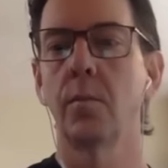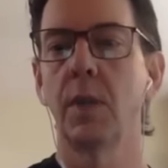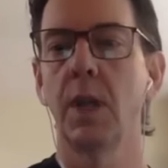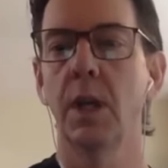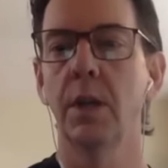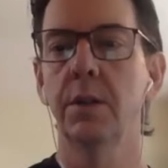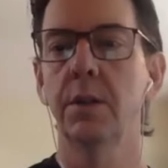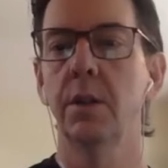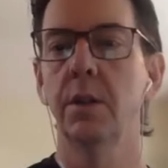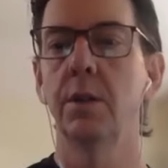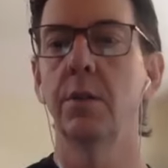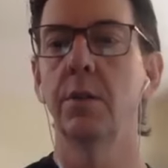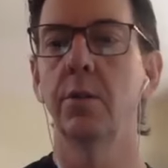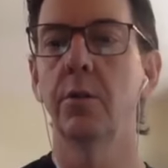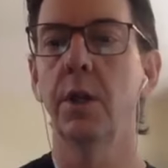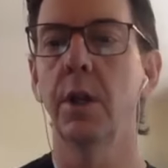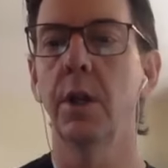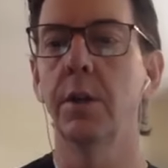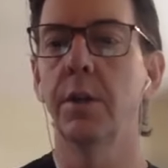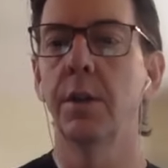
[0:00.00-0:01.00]
Excellent.
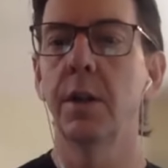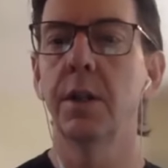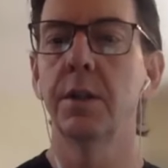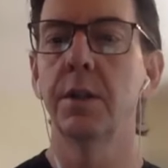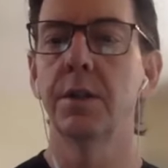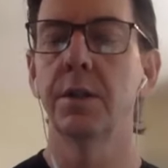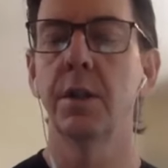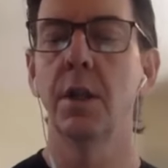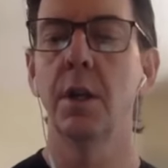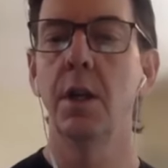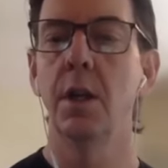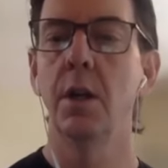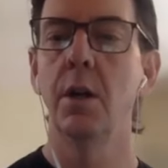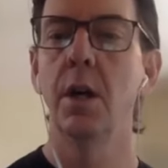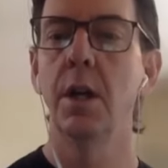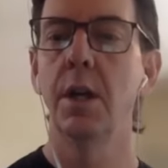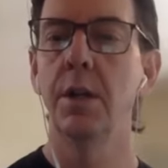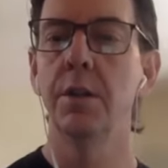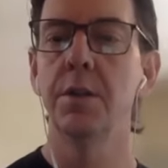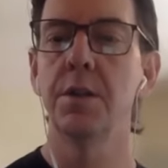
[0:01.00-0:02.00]
Okay, thanks.
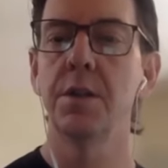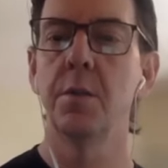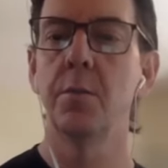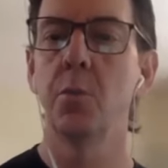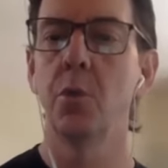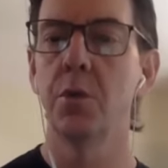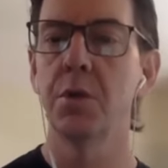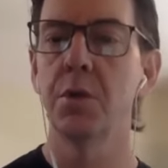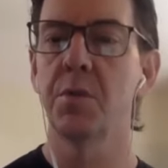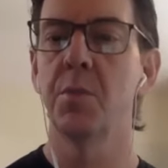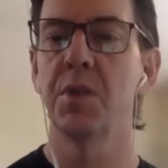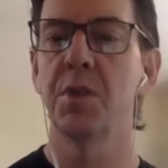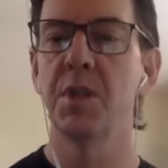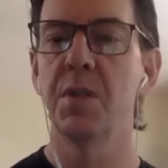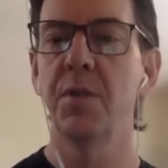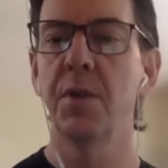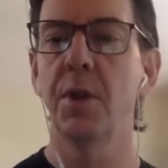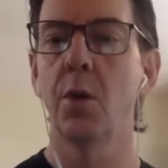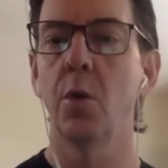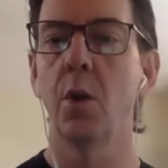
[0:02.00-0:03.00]
Here's a more
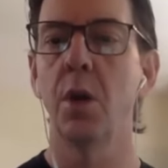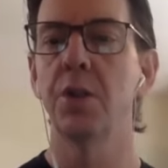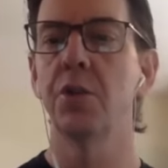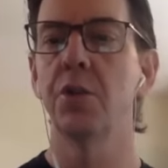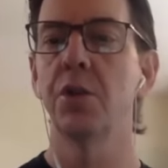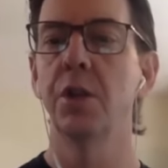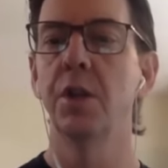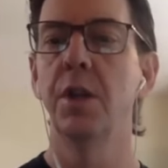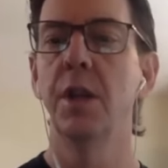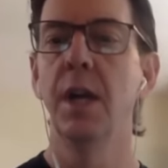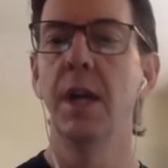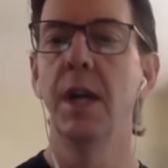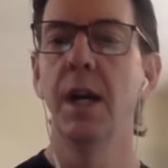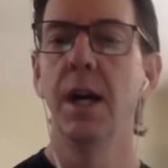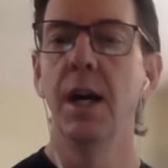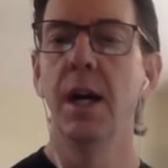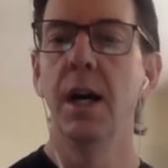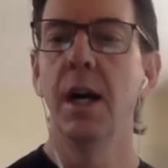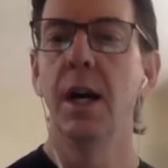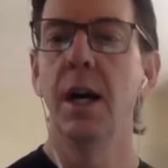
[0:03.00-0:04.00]
specific question.
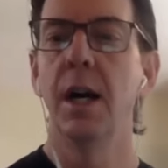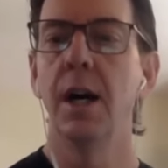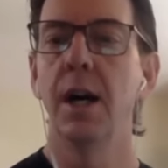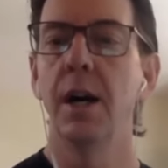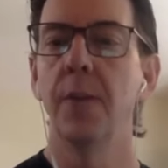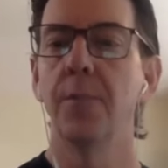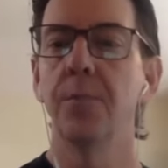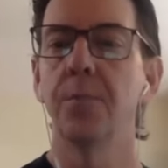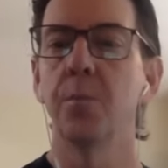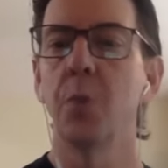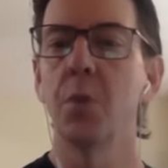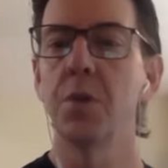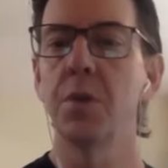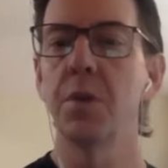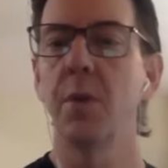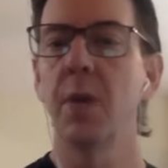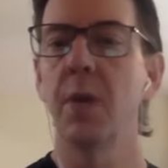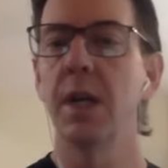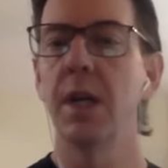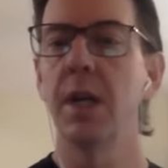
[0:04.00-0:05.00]
Most
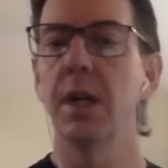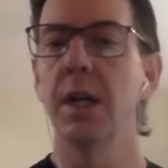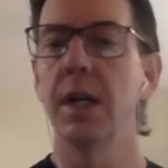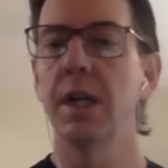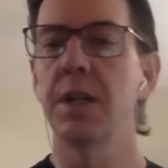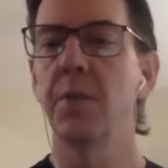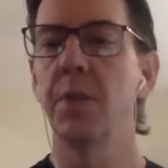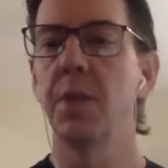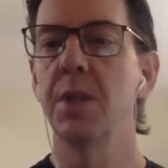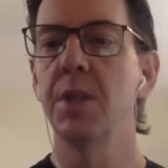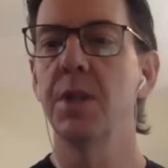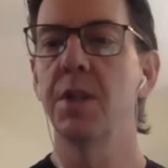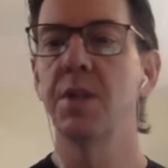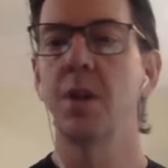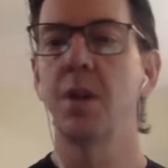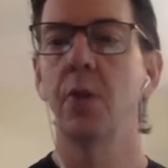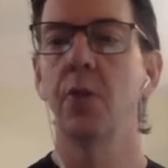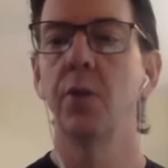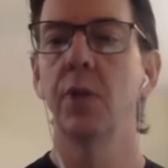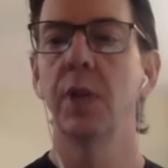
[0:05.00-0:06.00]
of my expenses
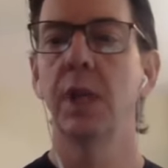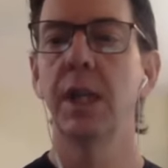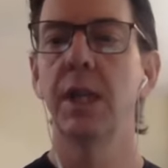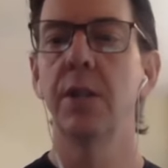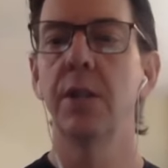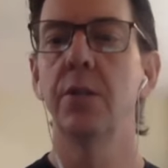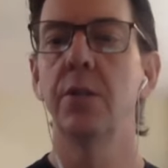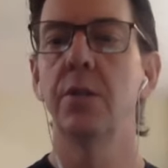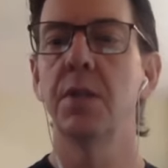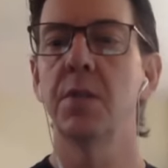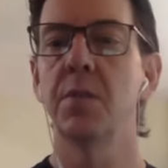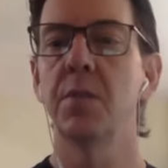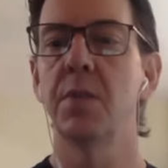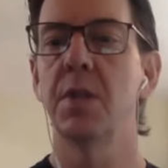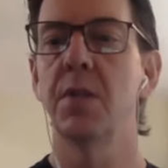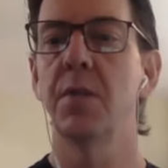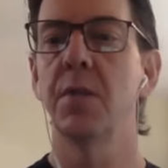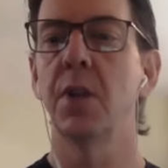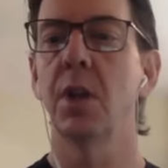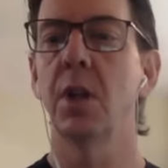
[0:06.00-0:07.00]
are related to a
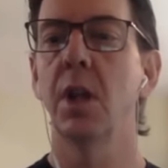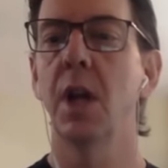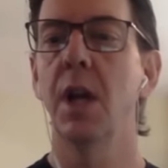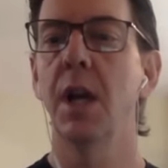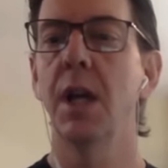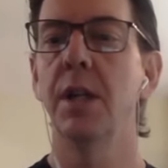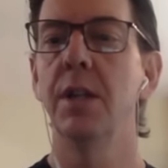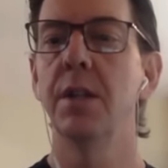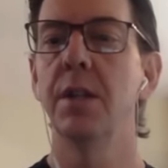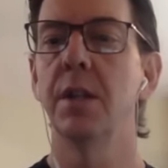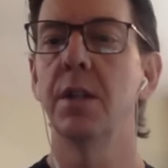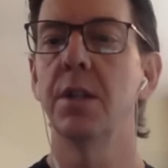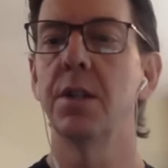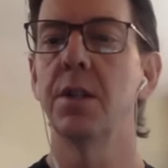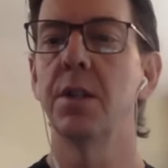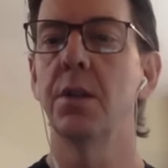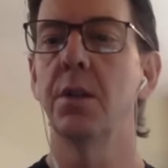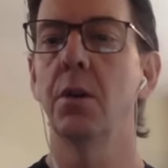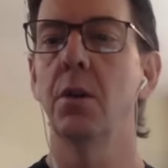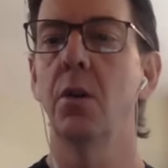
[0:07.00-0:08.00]
specific client. Does
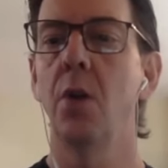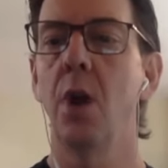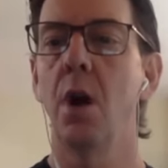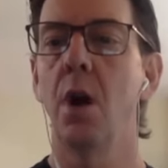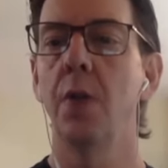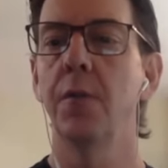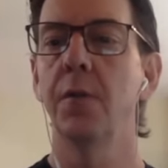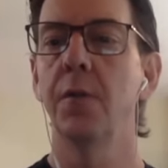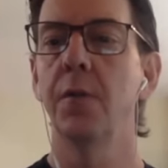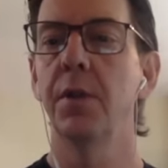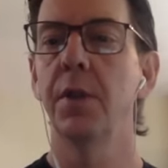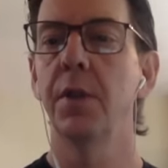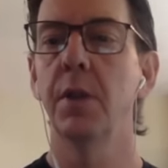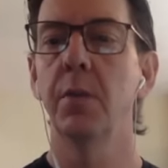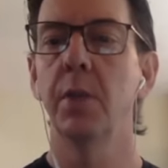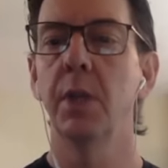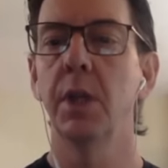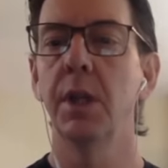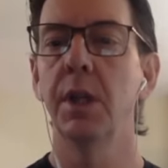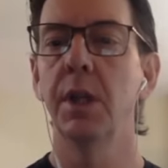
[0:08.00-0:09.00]
Xero offer the
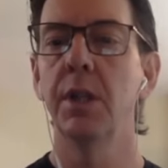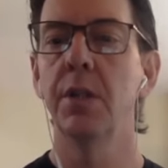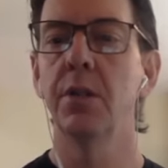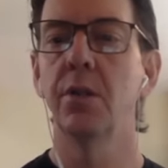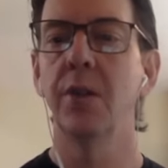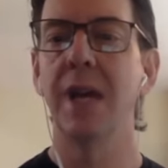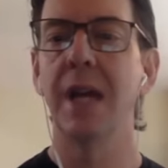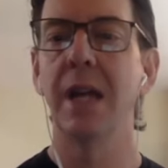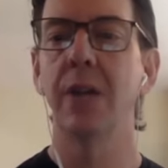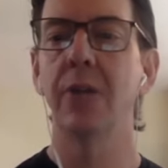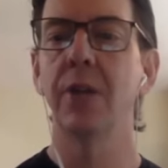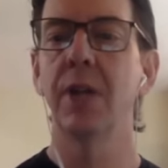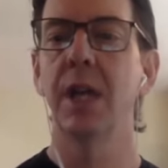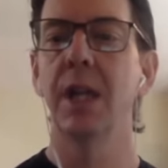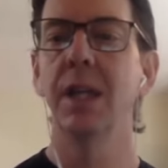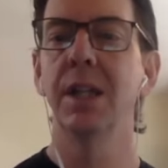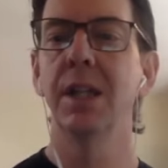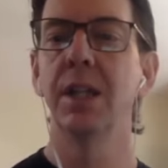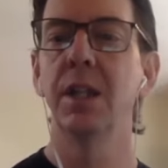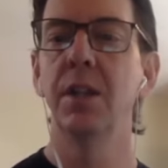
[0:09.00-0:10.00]
ability to
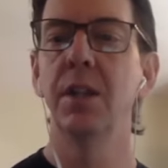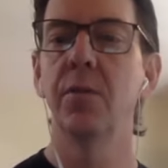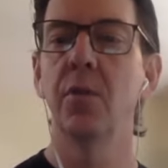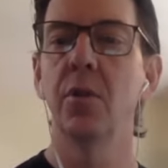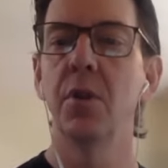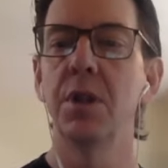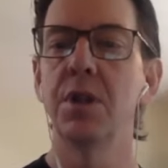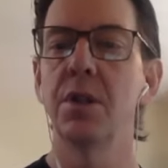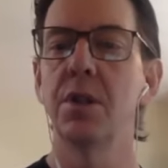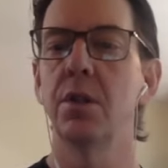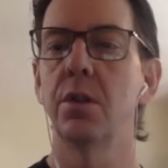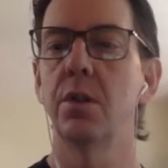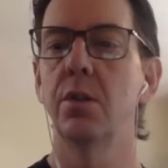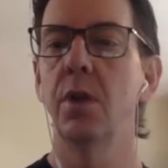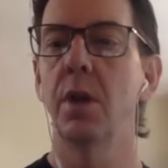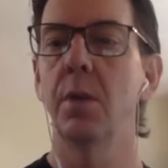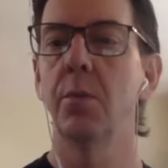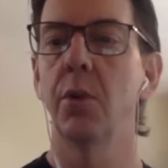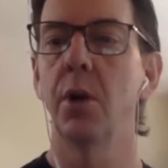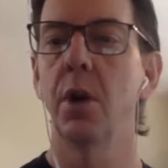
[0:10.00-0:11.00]
allocate an invoice
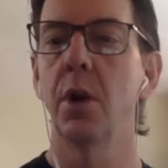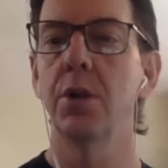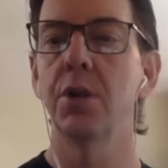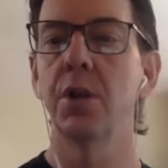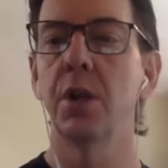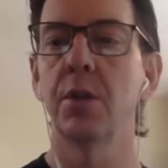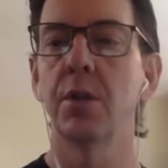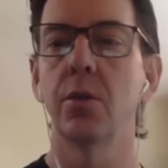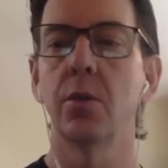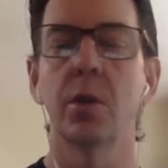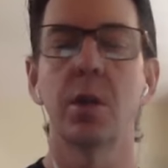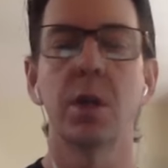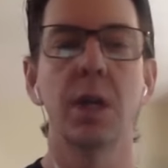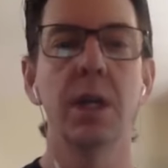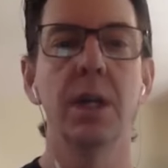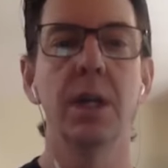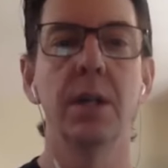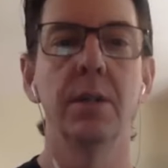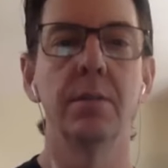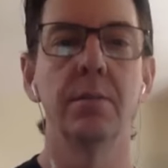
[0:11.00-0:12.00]
to a project or
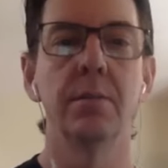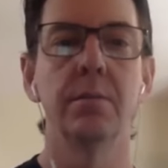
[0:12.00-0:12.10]
client?